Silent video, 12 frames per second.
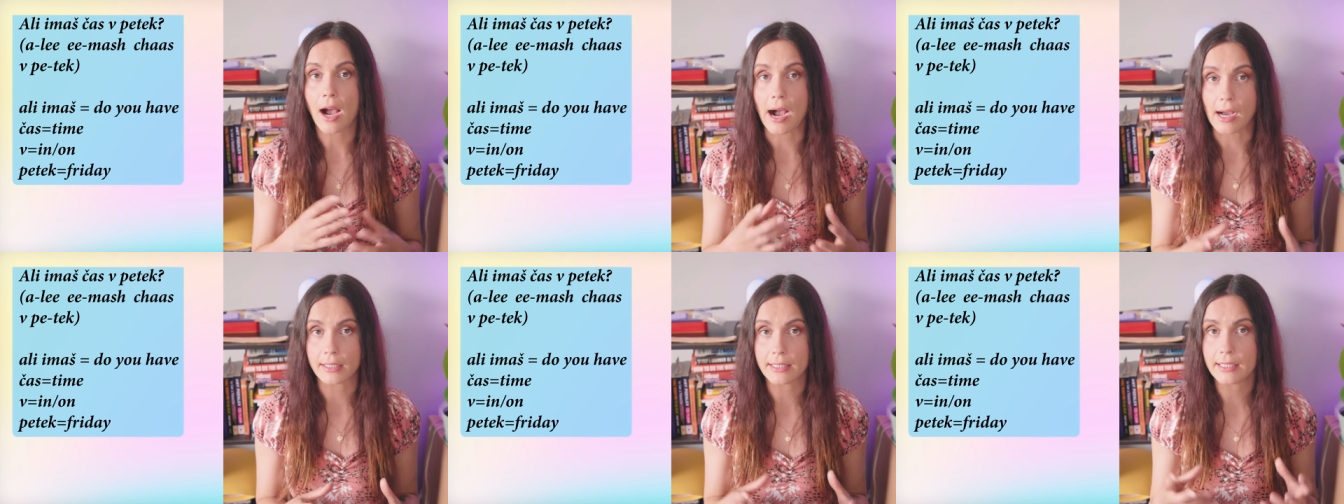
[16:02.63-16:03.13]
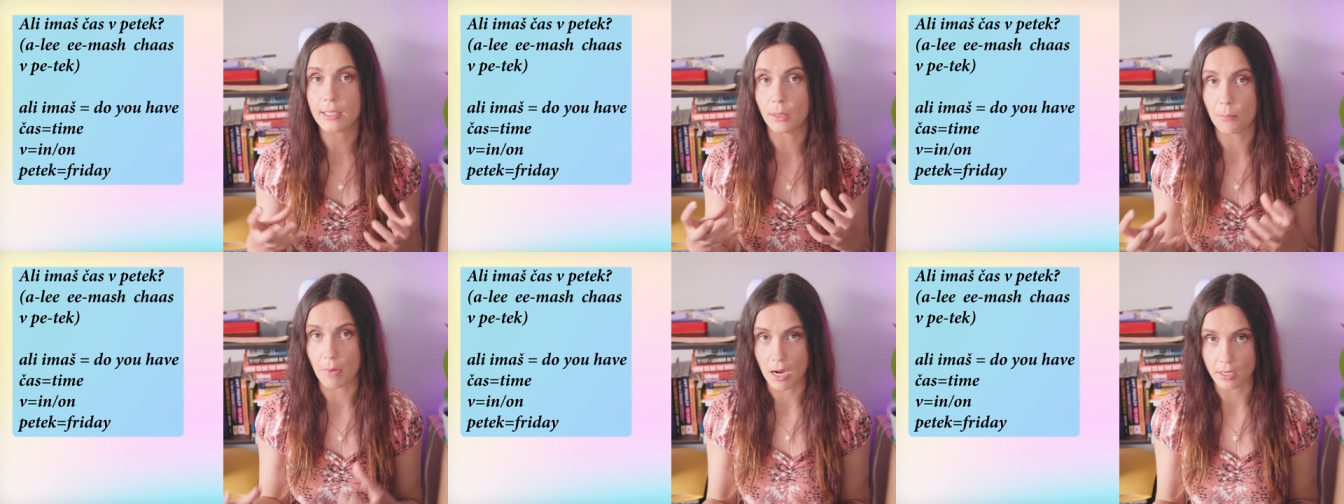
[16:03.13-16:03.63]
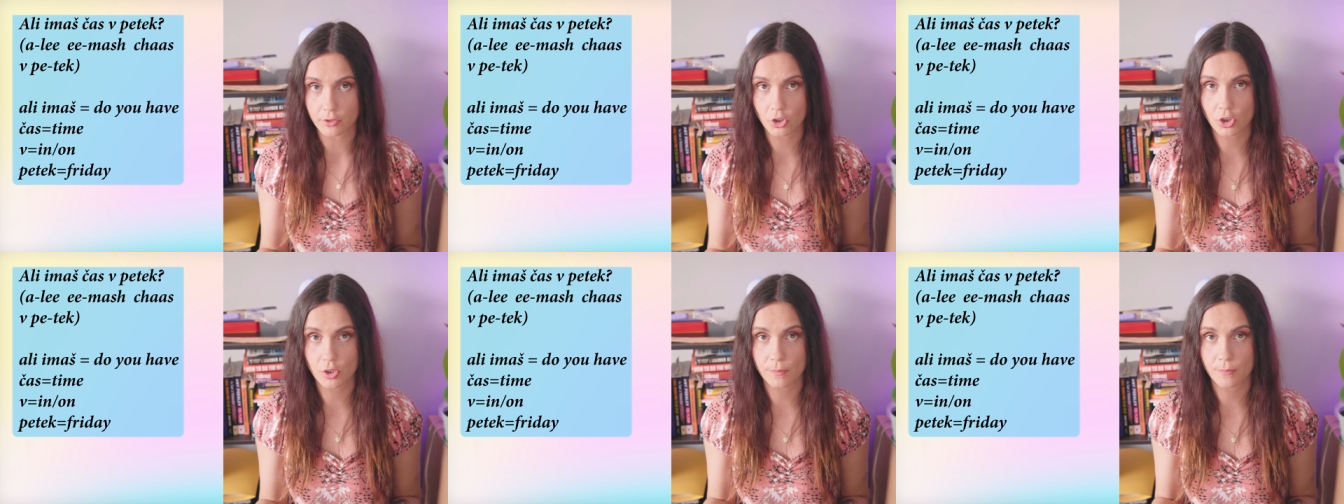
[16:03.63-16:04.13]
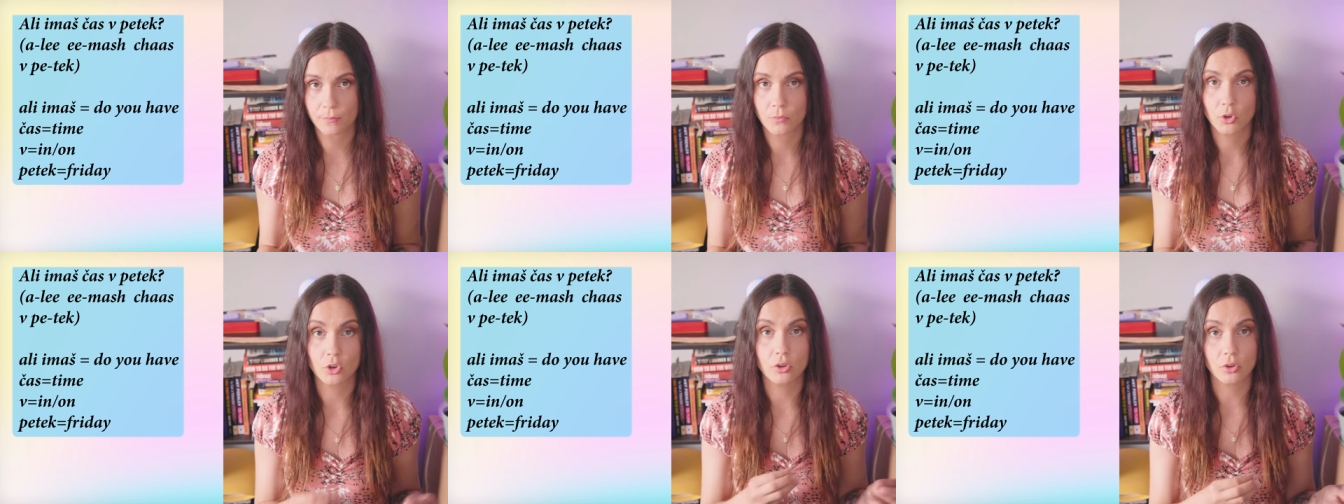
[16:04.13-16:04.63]
ali imaš,
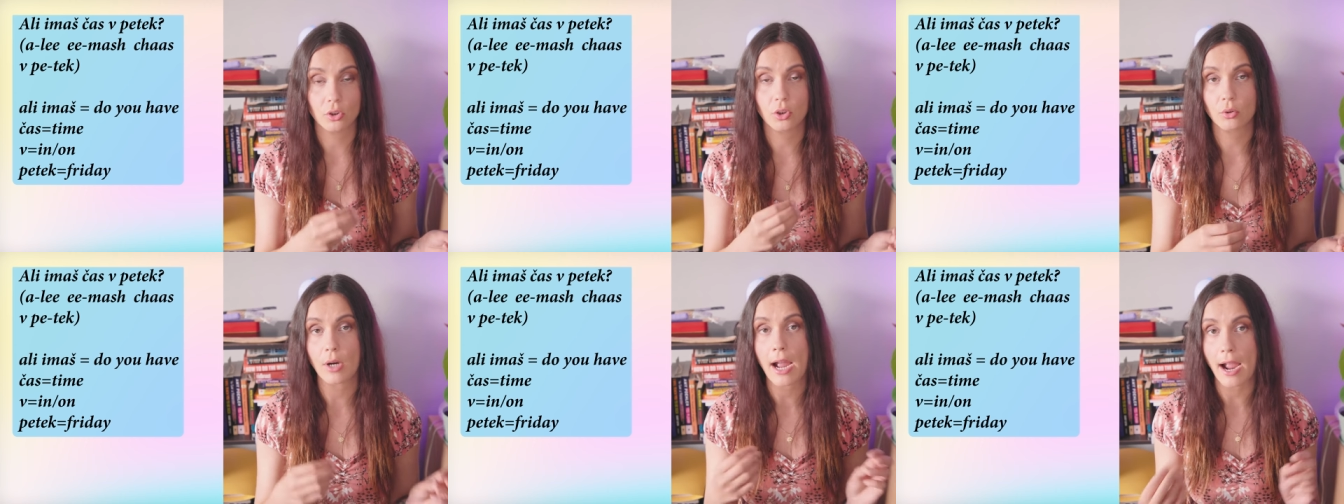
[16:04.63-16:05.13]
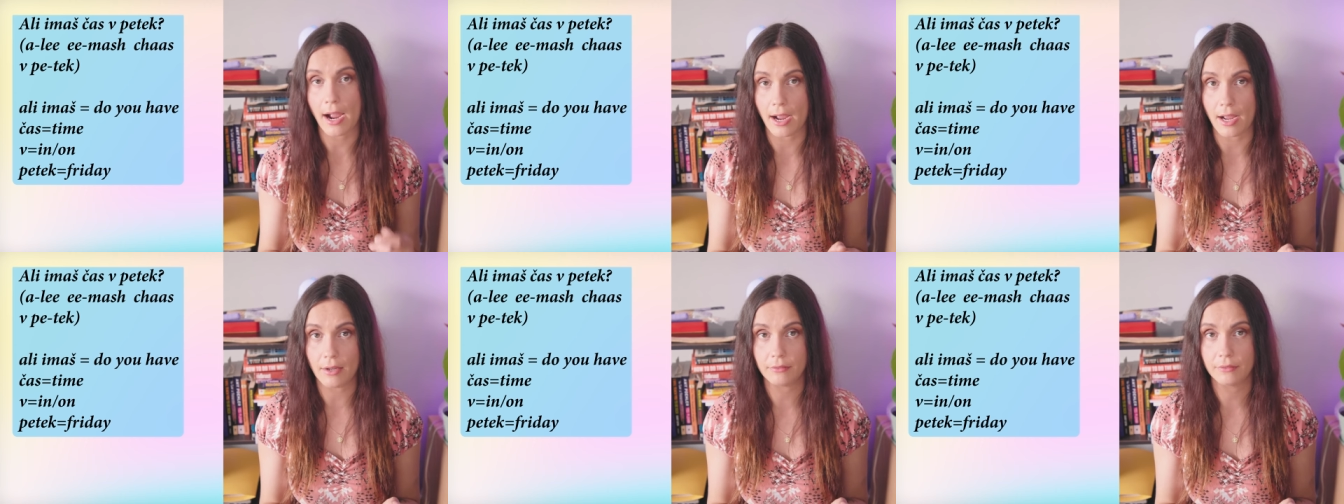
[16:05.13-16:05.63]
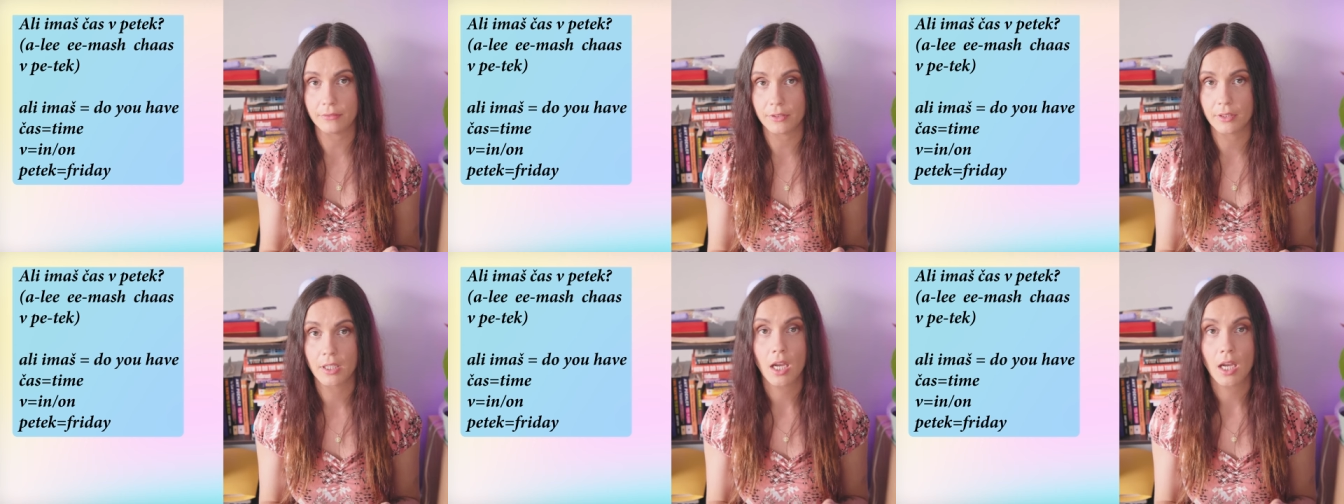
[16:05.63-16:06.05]
do you have,